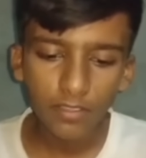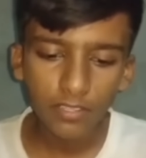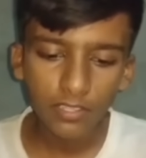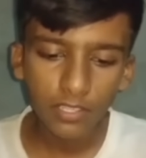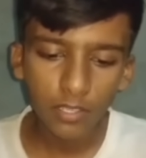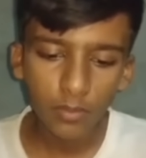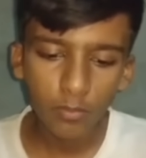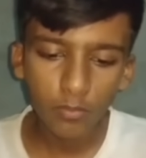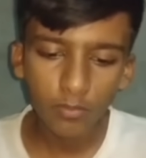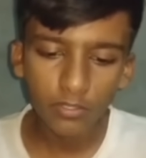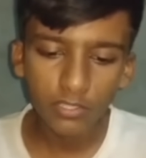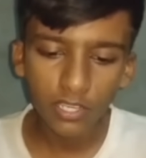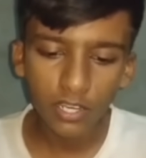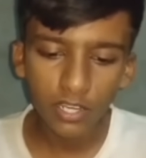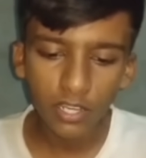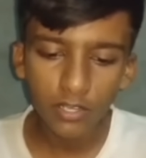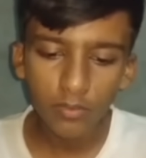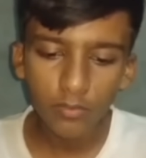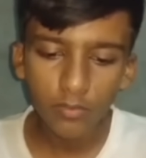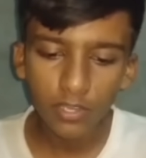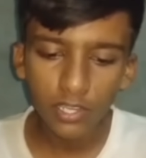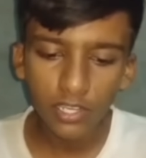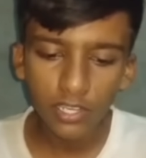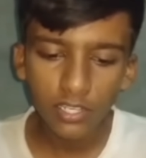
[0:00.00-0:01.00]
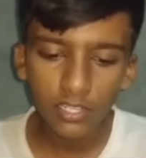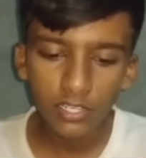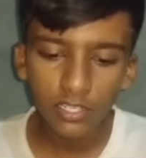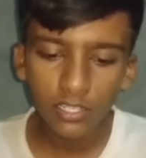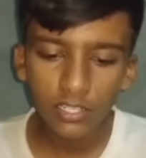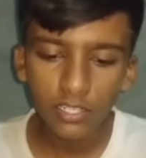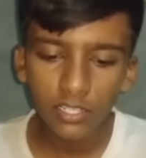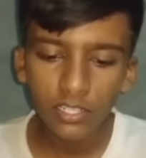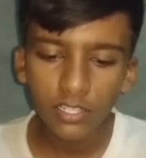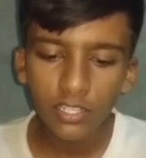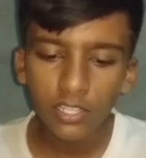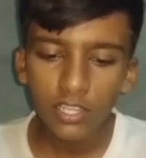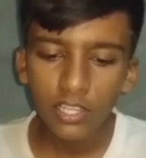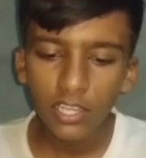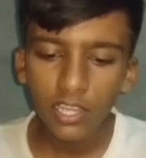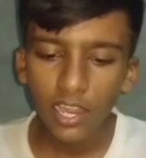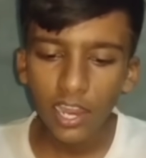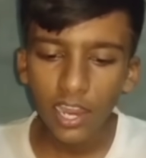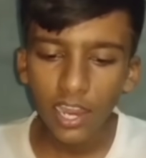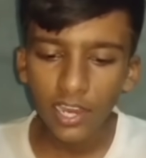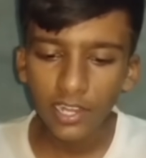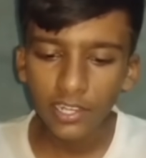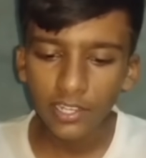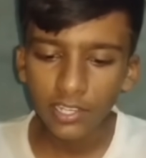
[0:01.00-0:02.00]
The third whorl
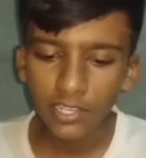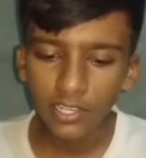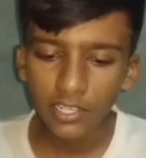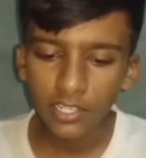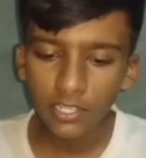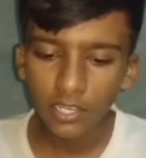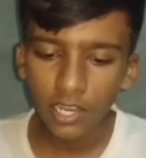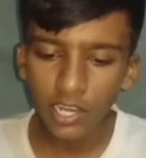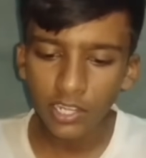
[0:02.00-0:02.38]
and the